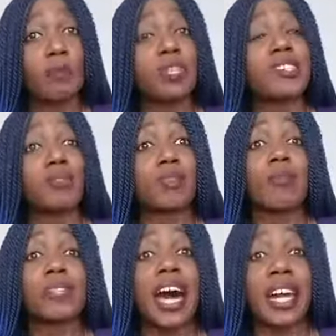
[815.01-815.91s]
But
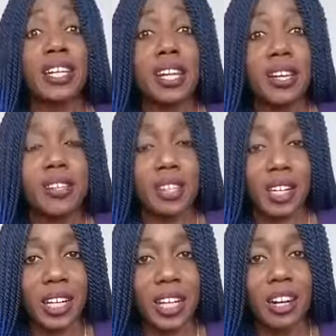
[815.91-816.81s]
sometimes I need to
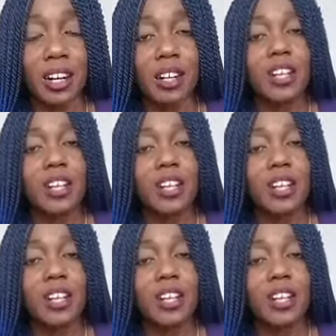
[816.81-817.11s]
clear